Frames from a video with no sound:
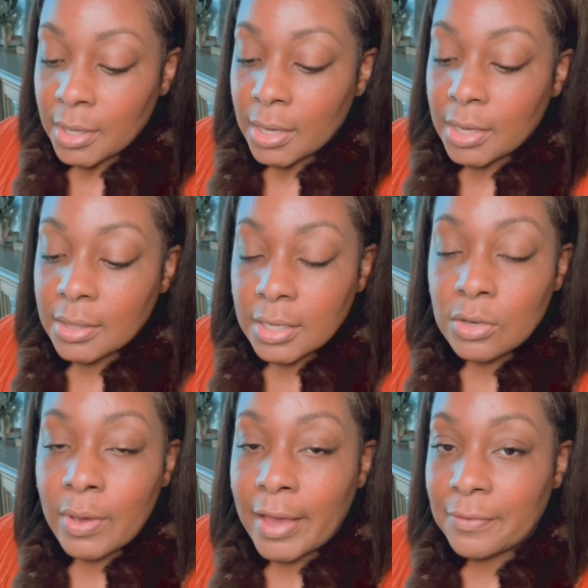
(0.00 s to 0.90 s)
And then
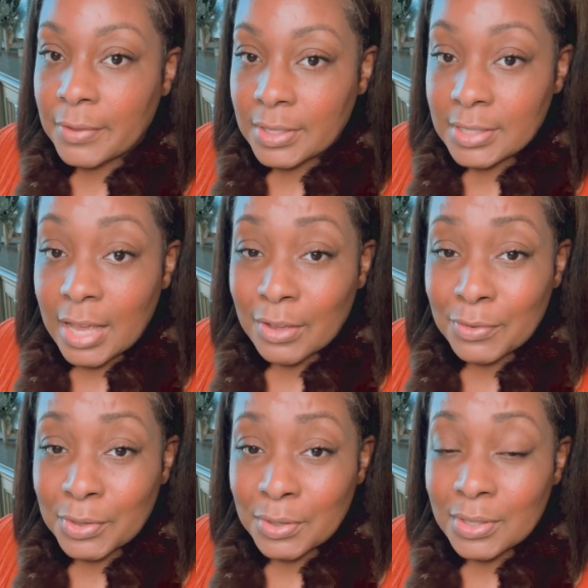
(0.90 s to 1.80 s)
you have
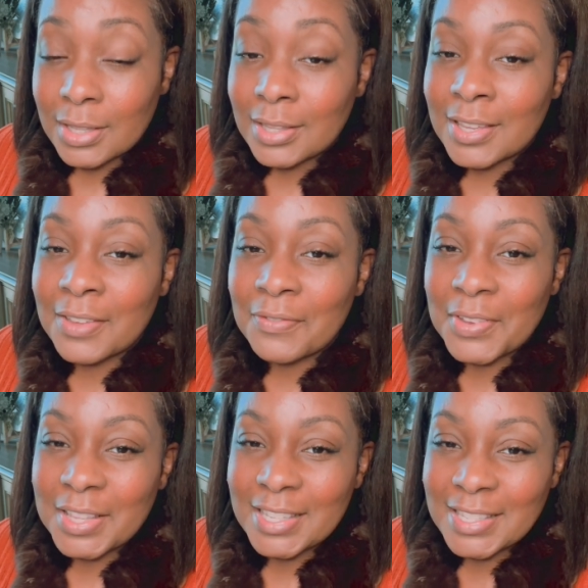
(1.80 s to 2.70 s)

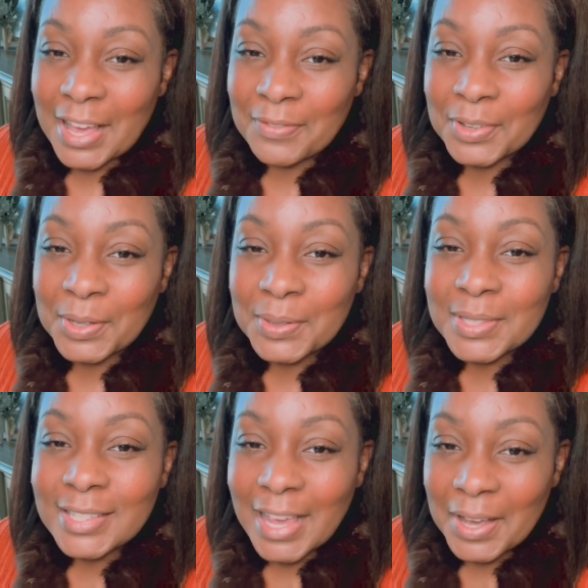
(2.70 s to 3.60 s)
philosophical
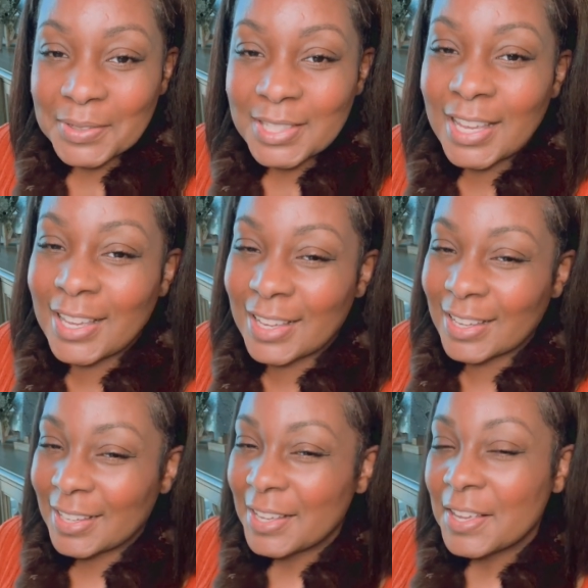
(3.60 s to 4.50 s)
doubt.
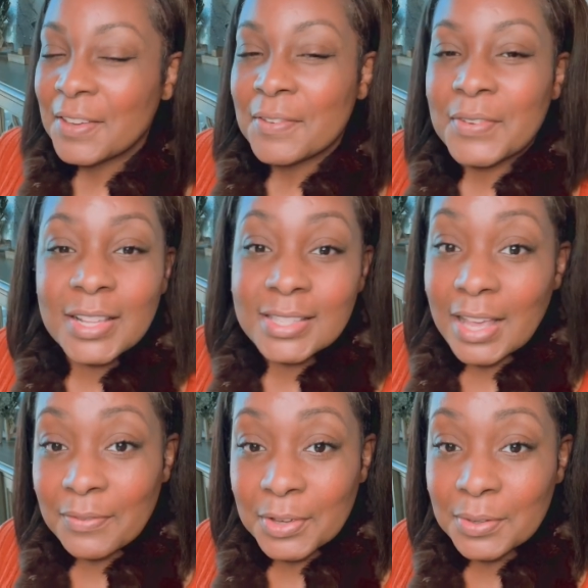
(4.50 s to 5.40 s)

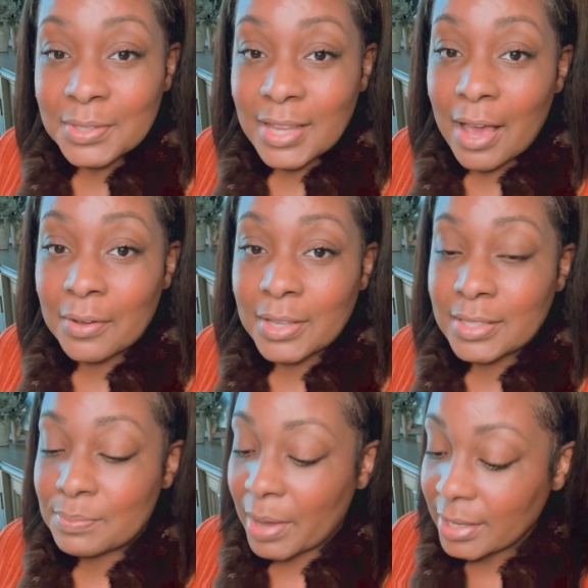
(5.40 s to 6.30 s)
Philosophical doubt
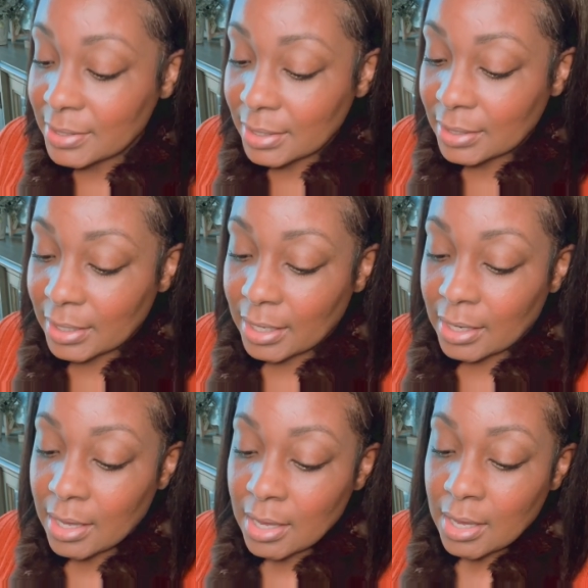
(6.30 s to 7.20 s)
is
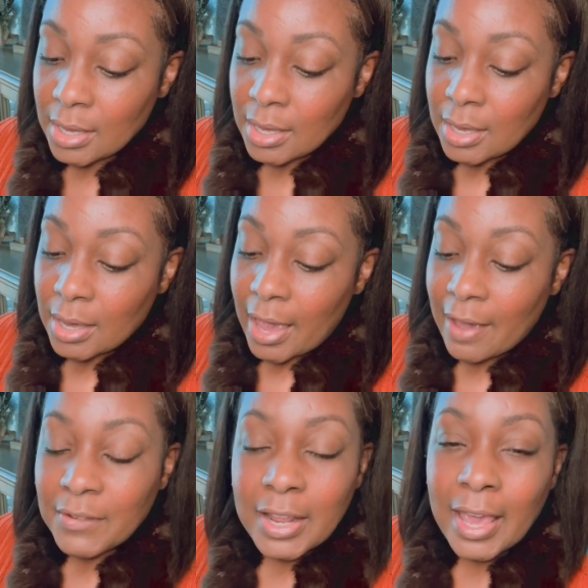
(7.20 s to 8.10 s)
basically
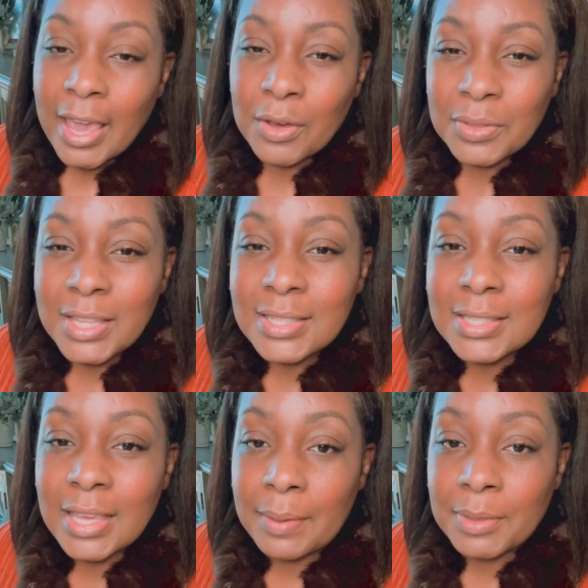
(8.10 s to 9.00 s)
having a healthy
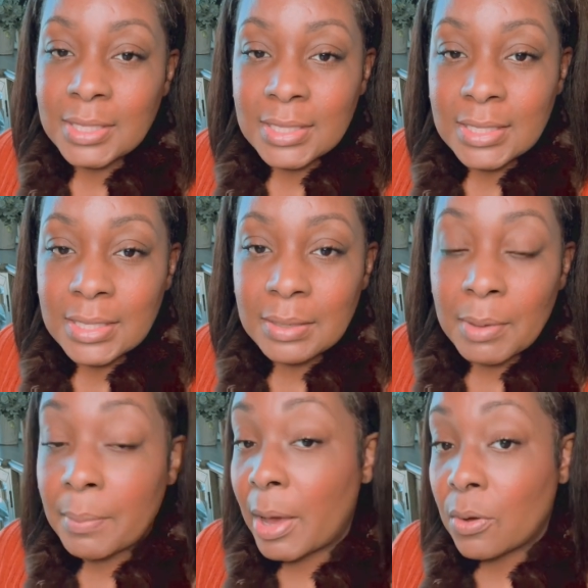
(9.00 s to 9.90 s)
skepticism
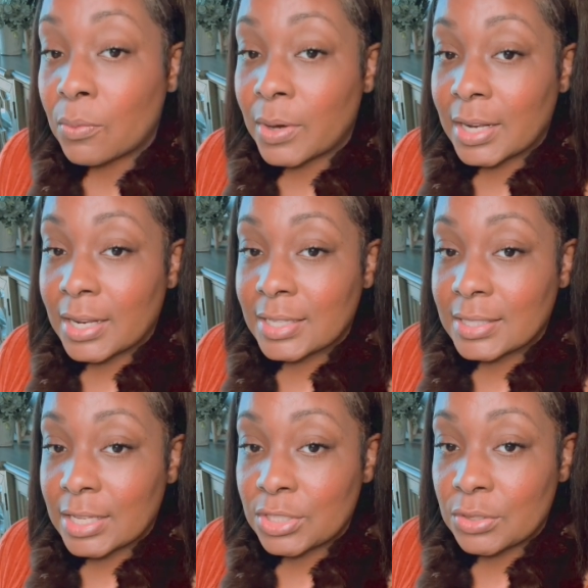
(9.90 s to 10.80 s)
about what it is
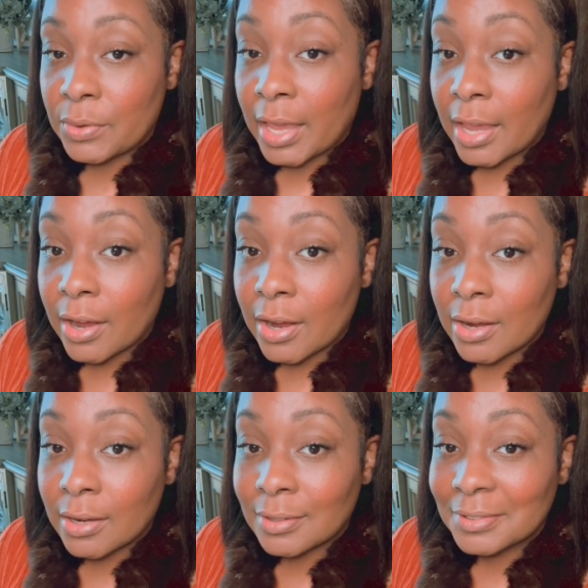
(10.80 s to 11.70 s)
that you hear,